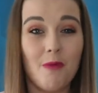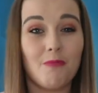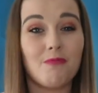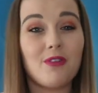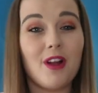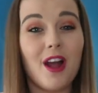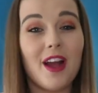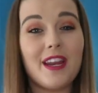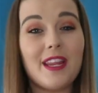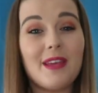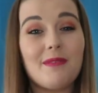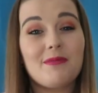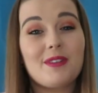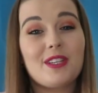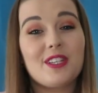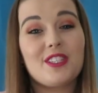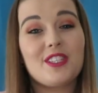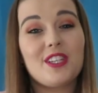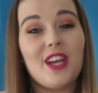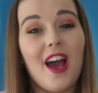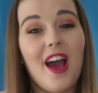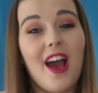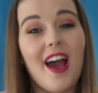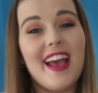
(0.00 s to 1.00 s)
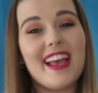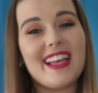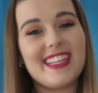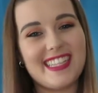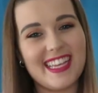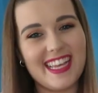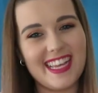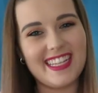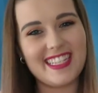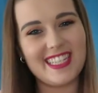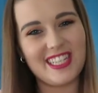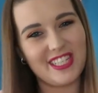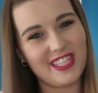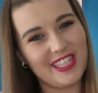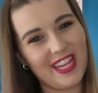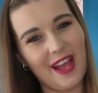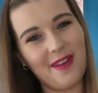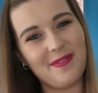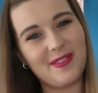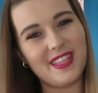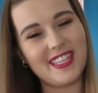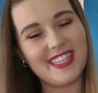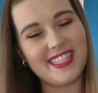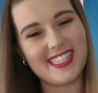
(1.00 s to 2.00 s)
Pradip Gajjar is here to
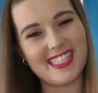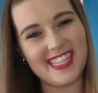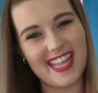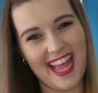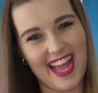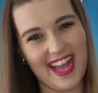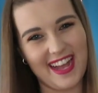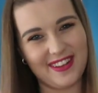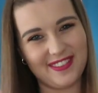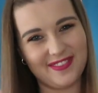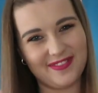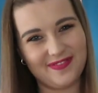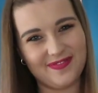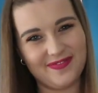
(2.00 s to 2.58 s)
share with us now.